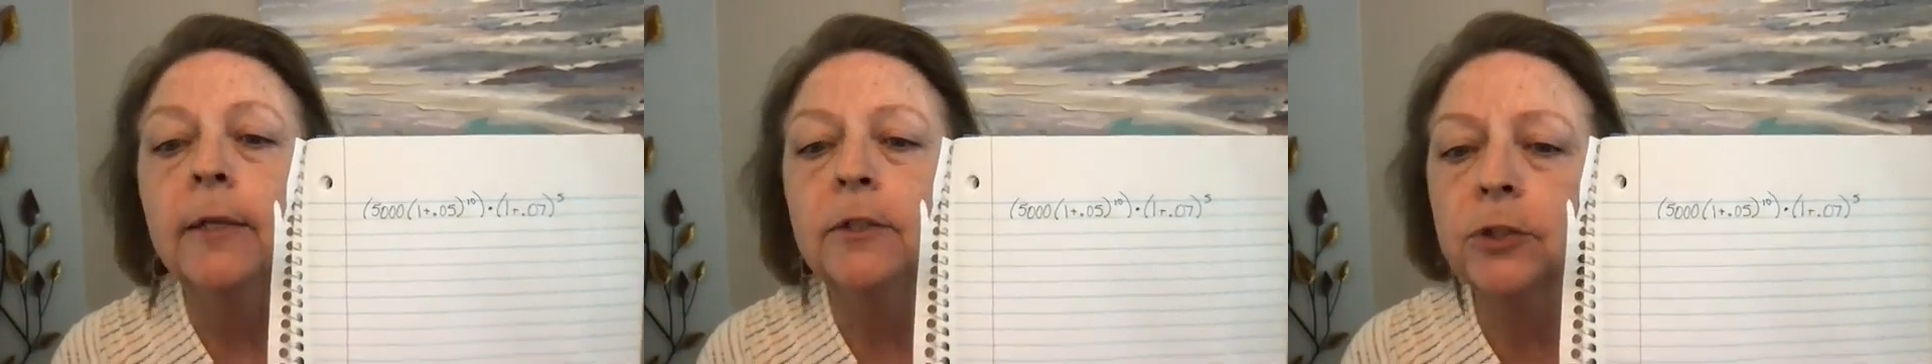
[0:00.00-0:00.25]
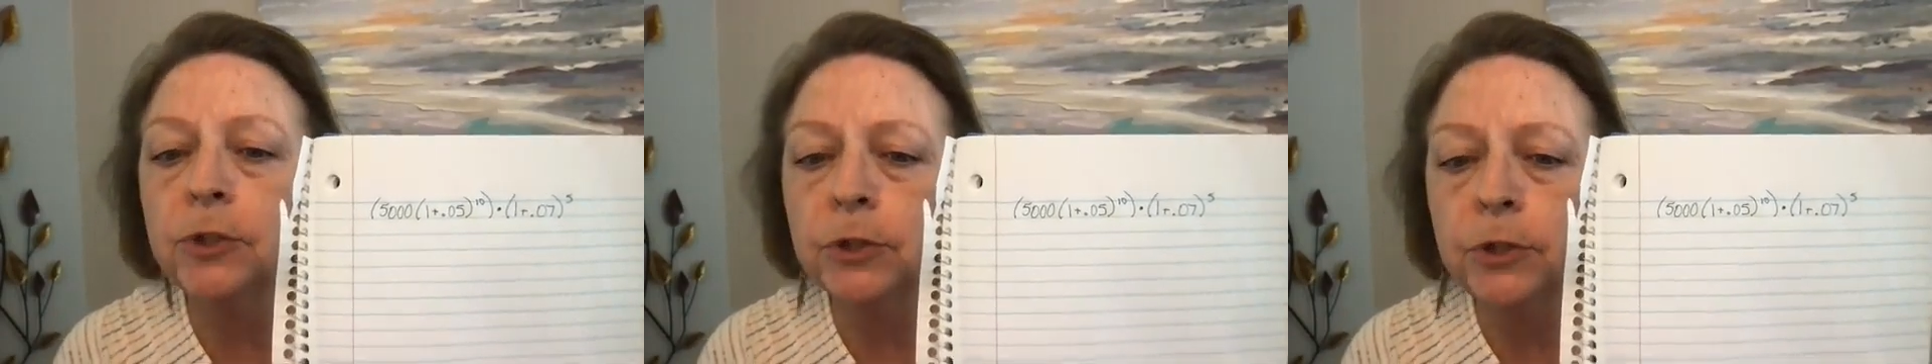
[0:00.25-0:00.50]

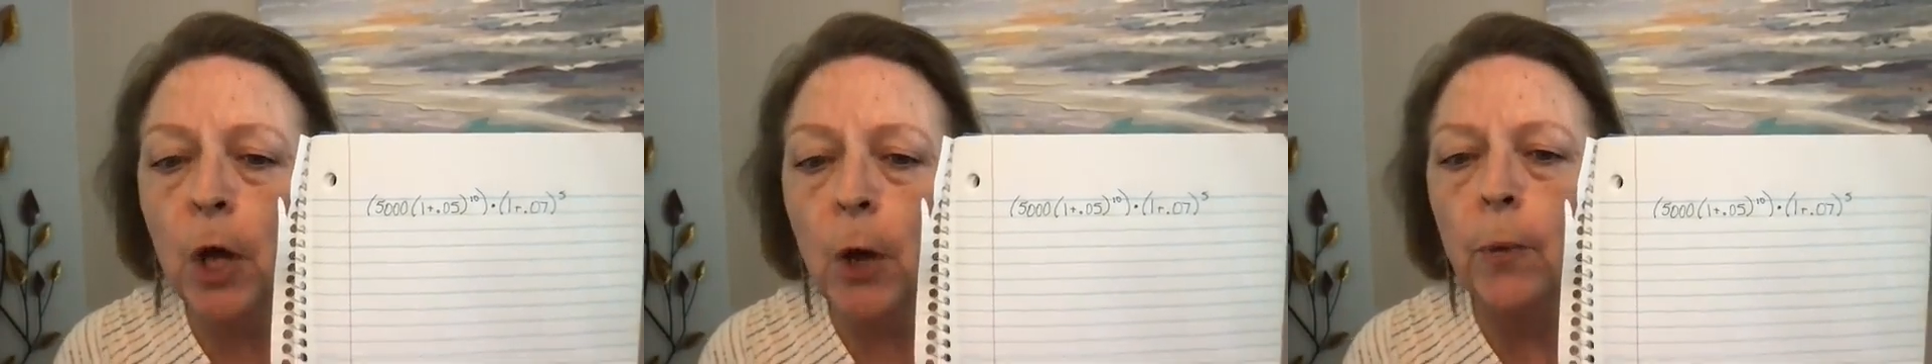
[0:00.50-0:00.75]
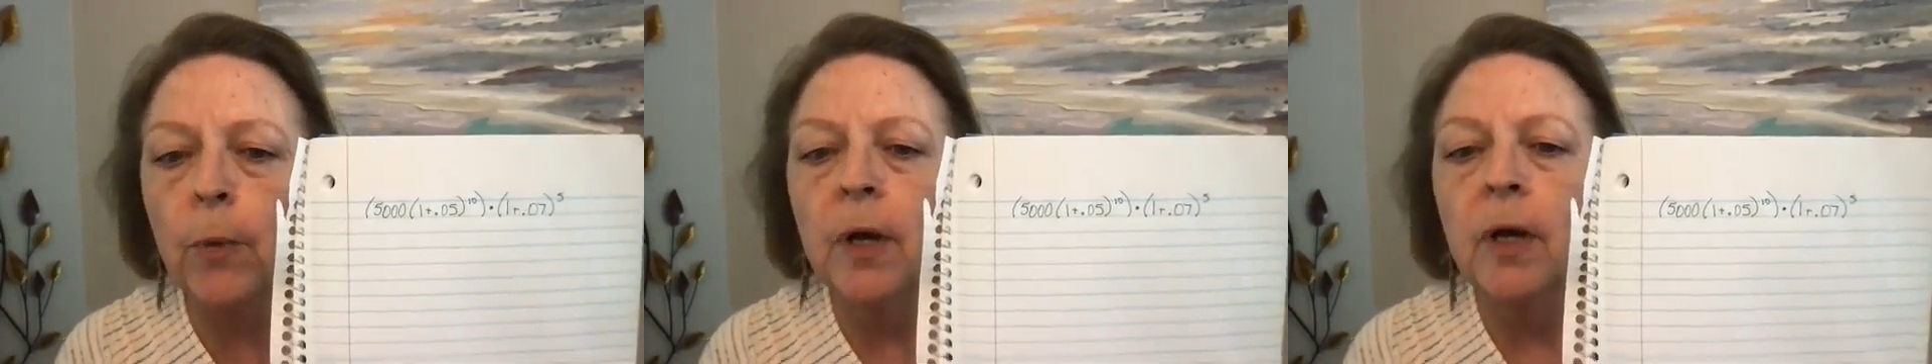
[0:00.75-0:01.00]

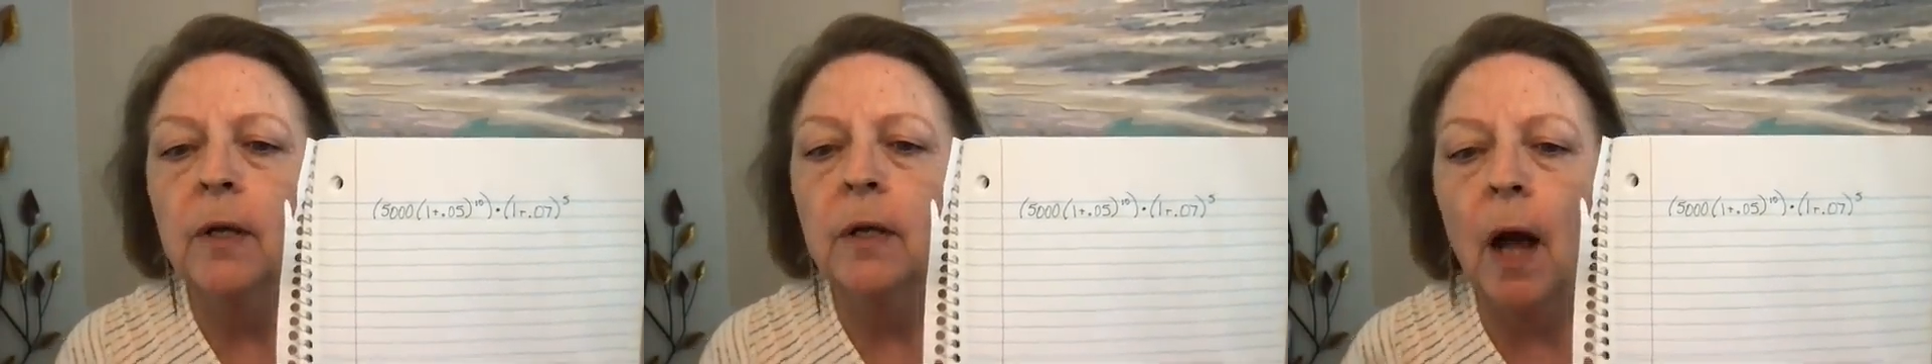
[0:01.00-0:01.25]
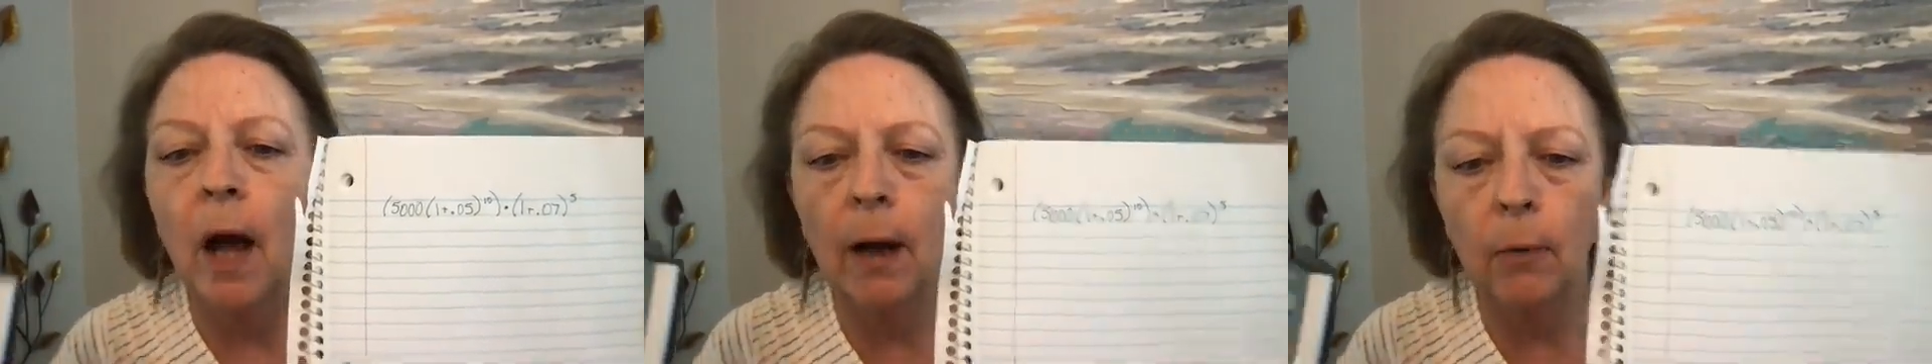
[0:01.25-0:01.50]
So
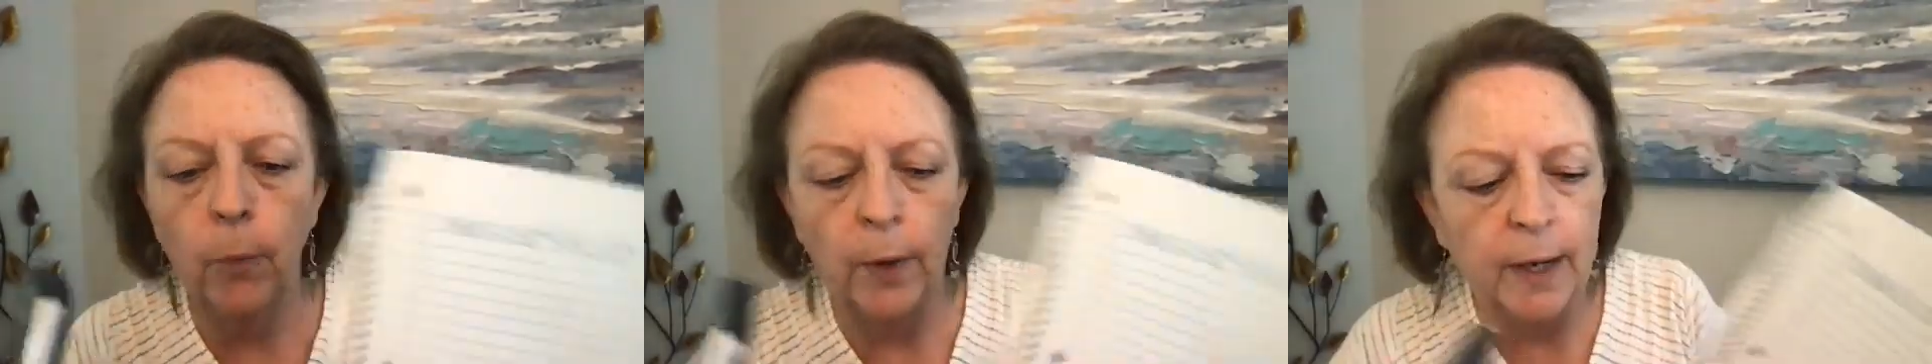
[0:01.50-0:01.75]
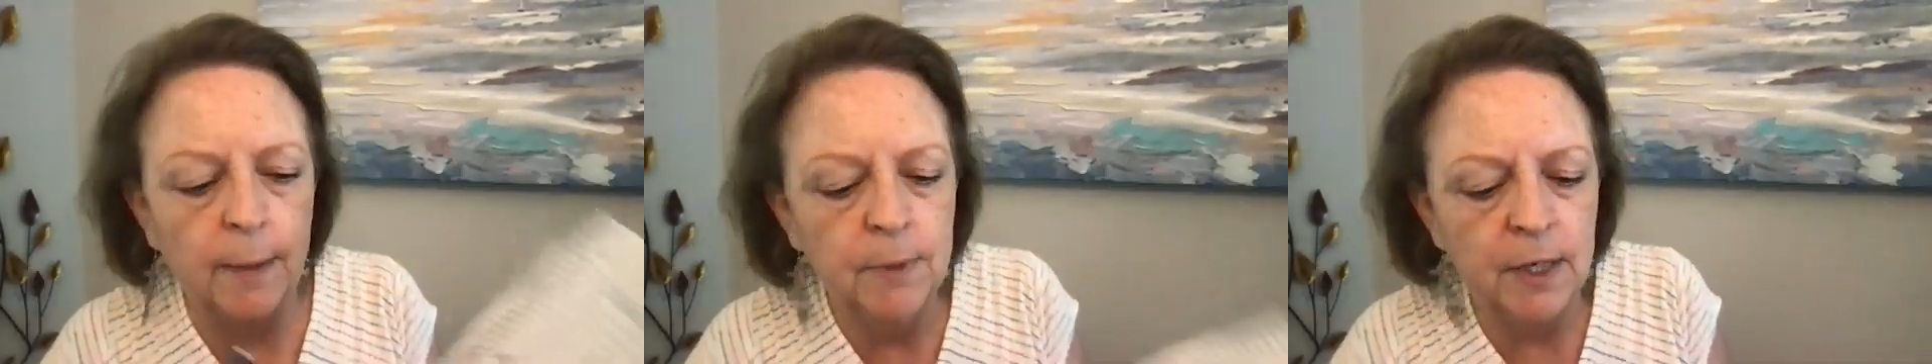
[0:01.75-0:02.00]

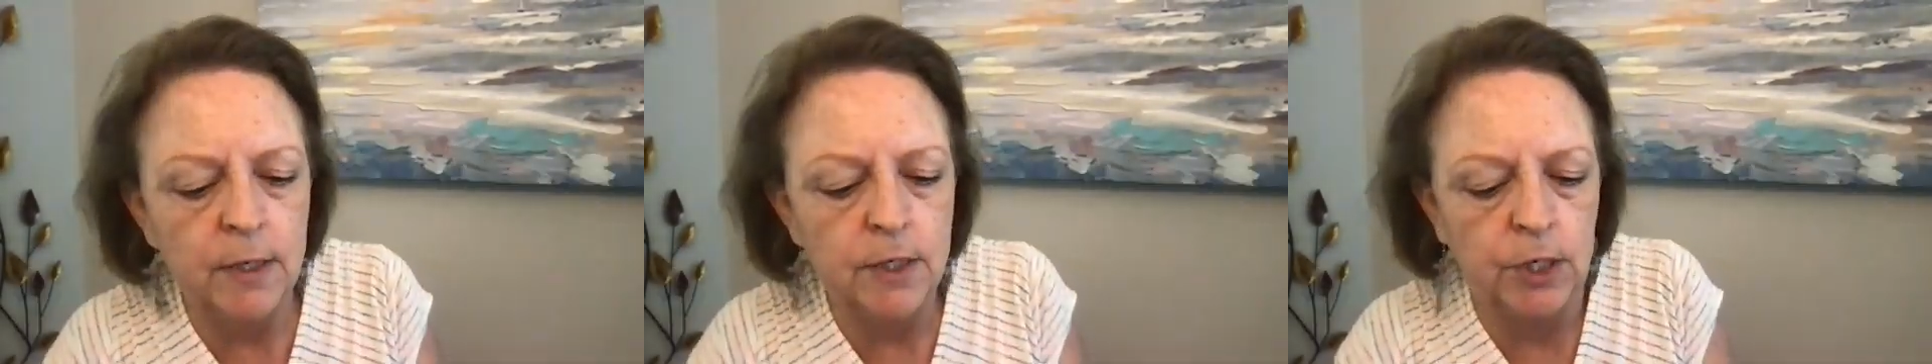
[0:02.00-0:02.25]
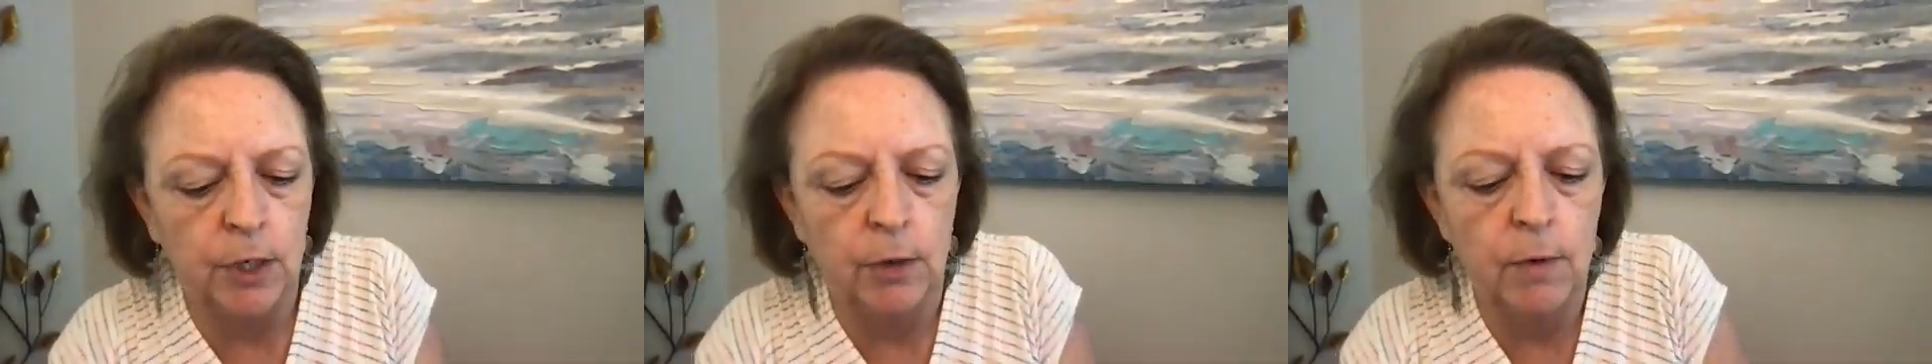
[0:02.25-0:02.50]
what I'm going
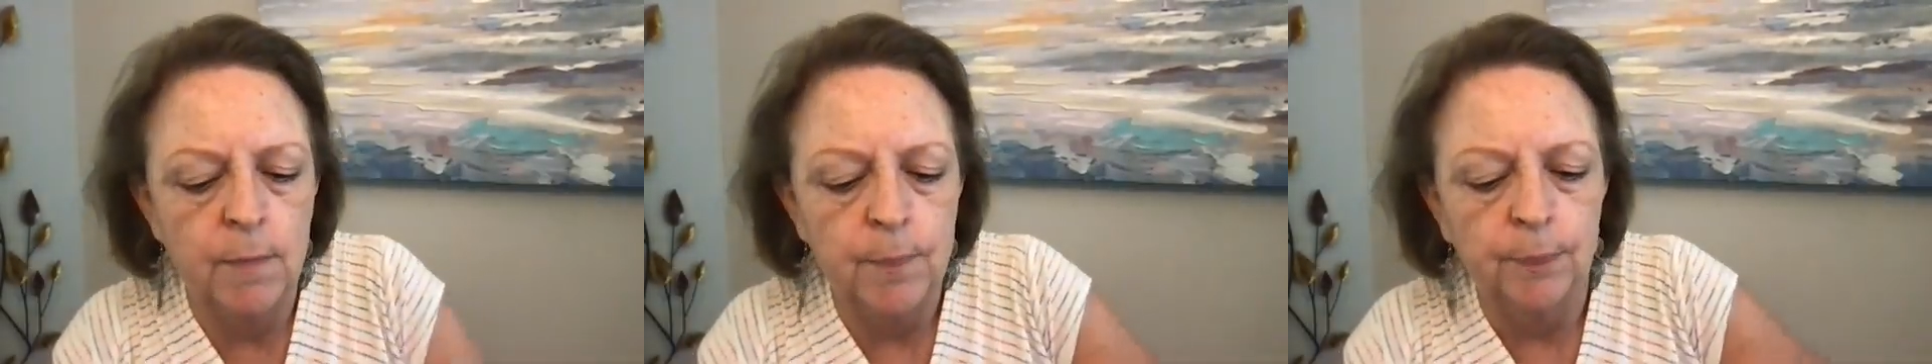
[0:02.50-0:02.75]
to do